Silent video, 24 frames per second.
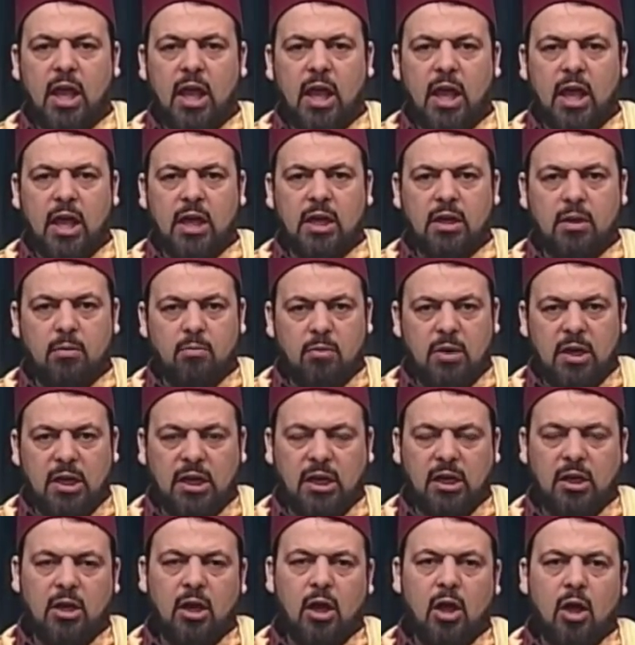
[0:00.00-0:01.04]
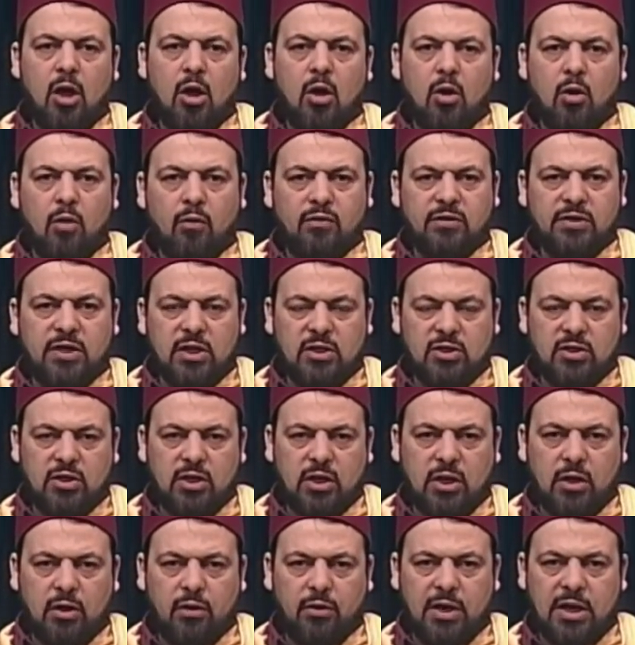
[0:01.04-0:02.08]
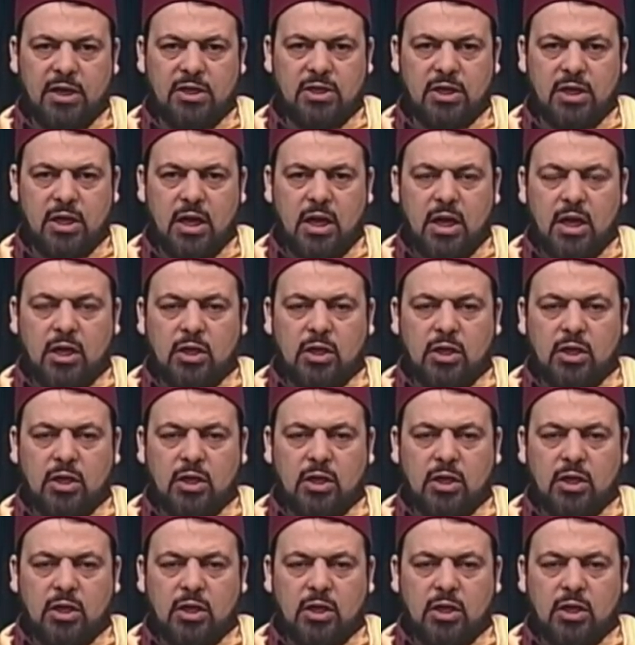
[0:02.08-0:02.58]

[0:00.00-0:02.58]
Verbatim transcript: and the meaning of such declaration.